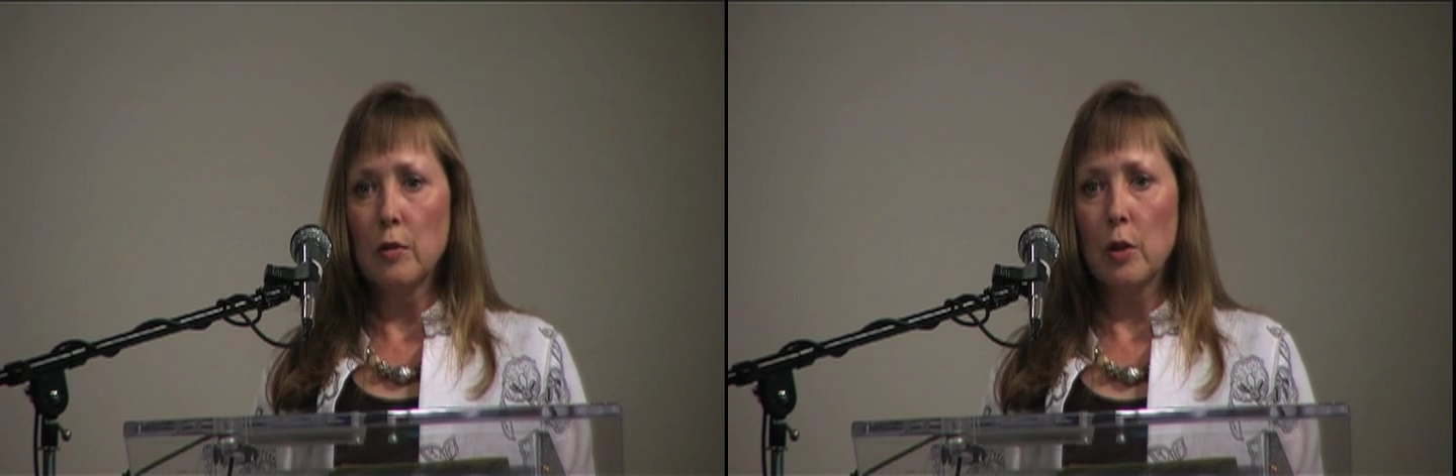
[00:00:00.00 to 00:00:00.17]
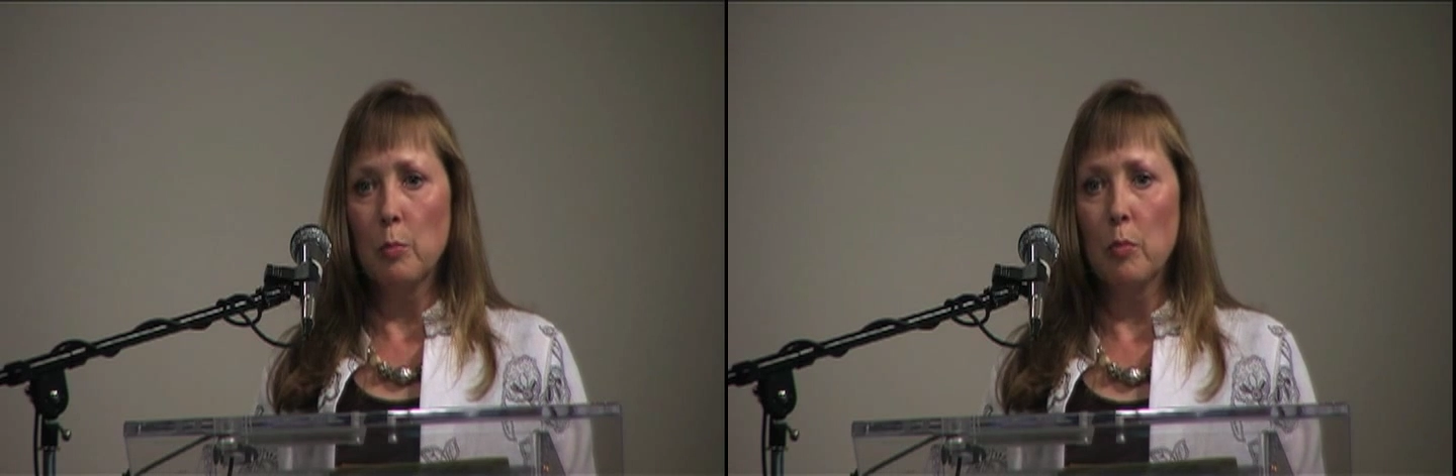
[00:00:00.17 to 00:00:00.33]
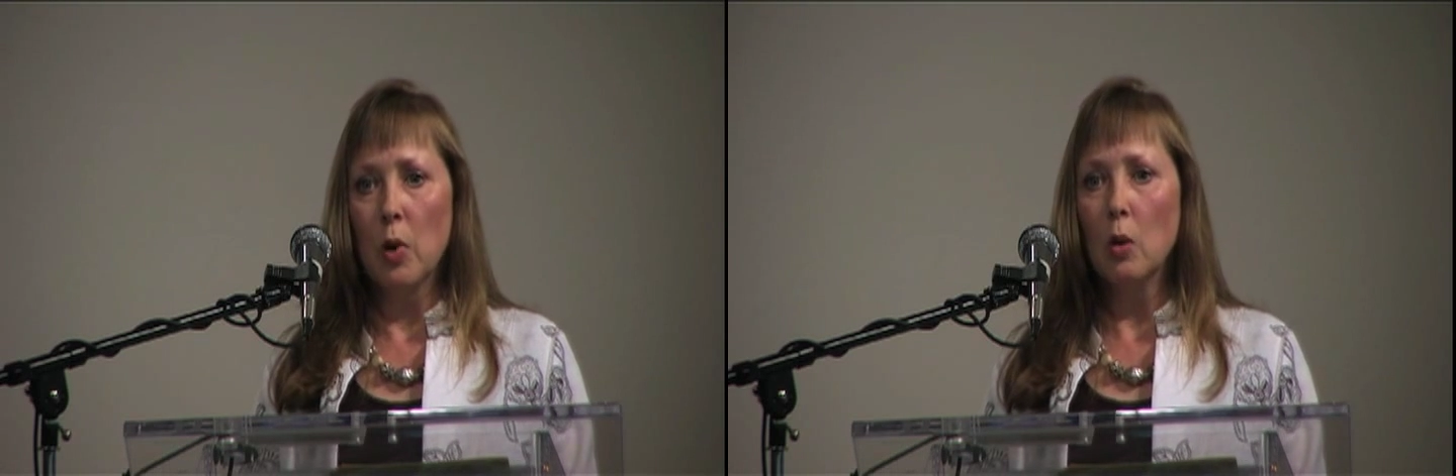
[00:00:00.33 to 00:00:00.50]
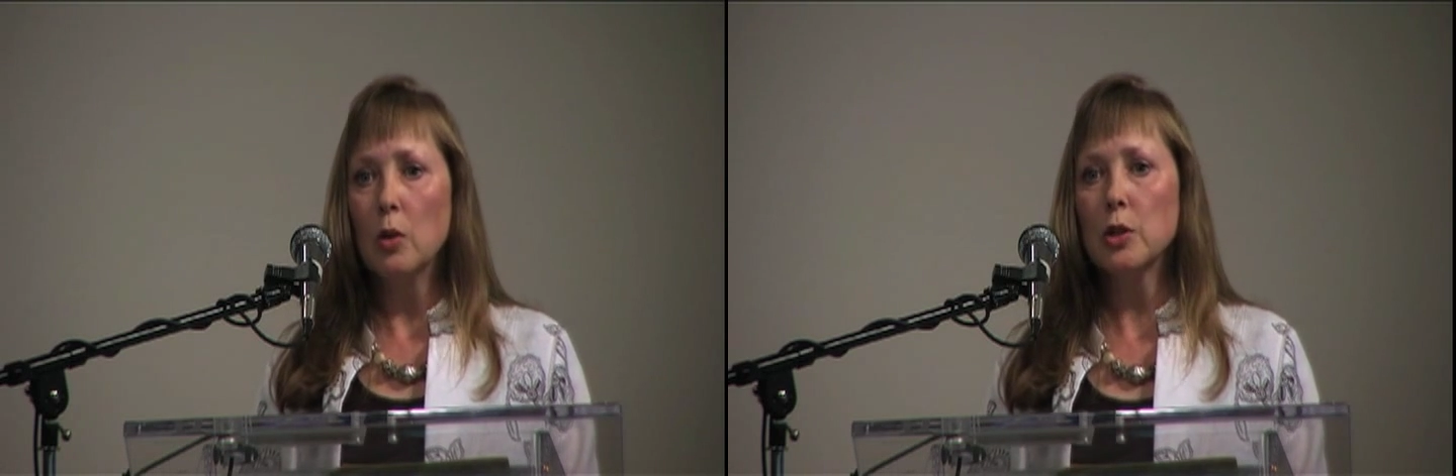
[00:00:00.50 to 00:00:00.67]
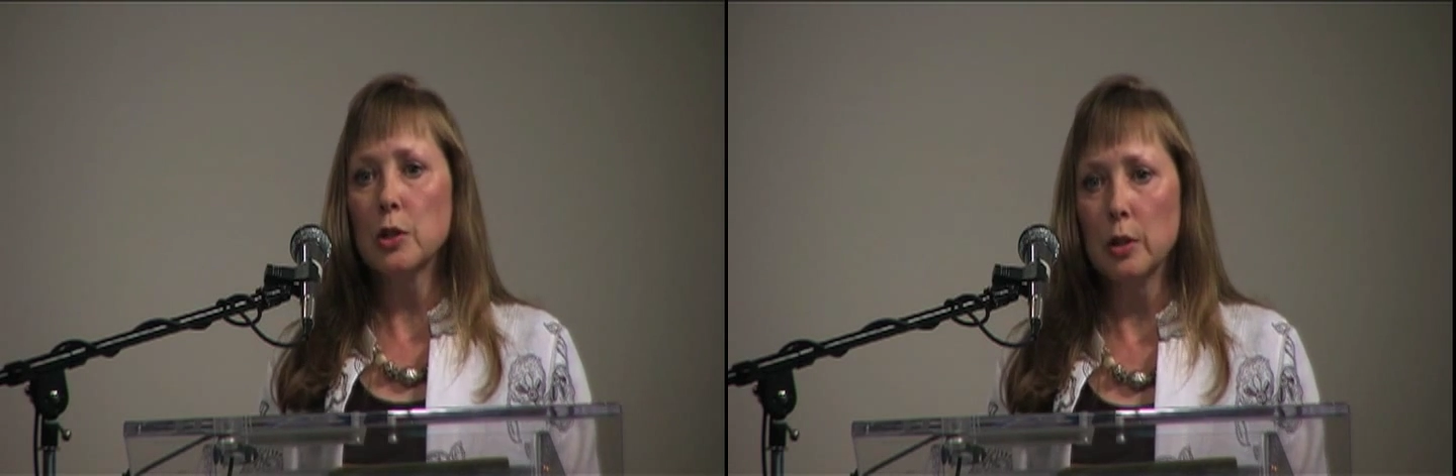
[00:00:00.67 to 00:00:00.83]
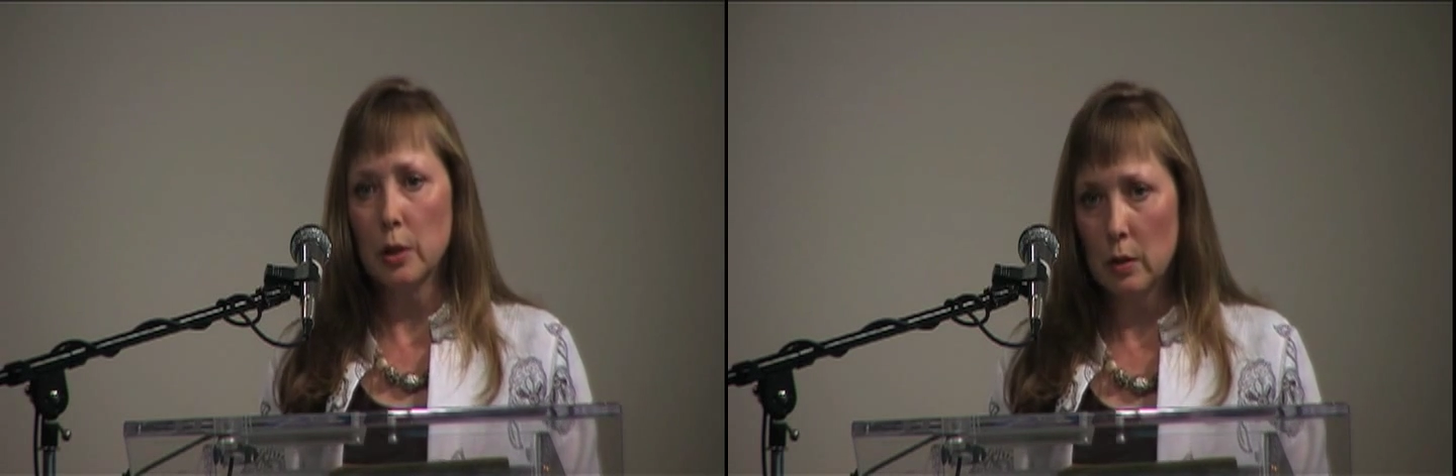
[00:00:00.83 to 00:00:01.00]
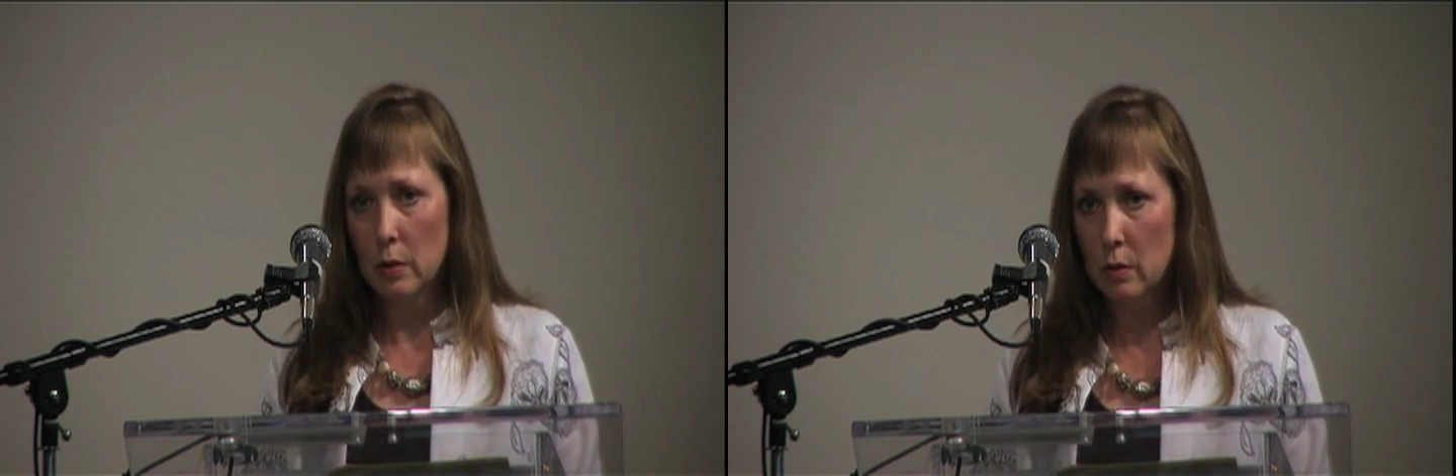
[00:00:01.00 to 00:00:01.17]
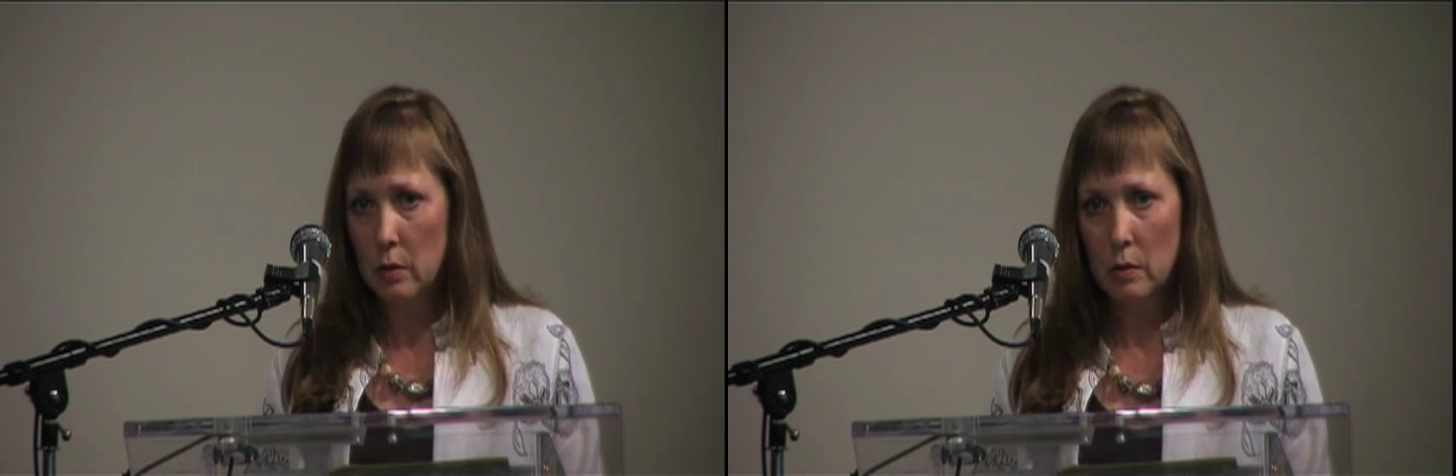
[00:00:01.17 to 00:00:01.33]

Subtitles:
of emotion